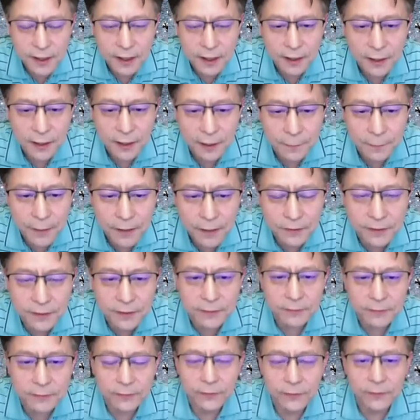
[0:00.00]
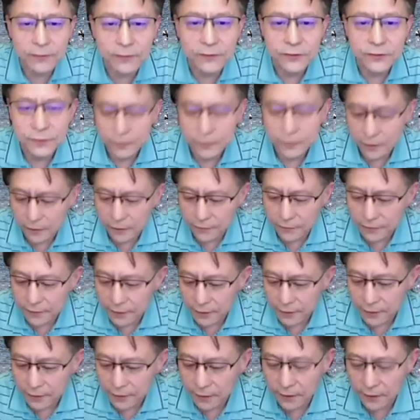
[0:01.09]
about their thoughts of the
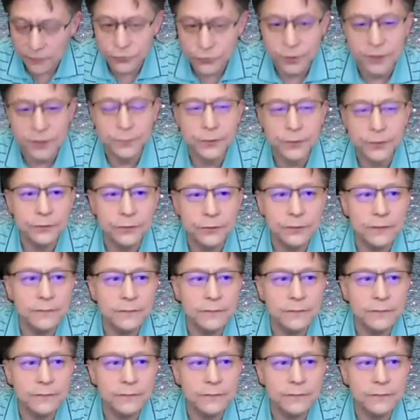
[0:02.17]
our training program.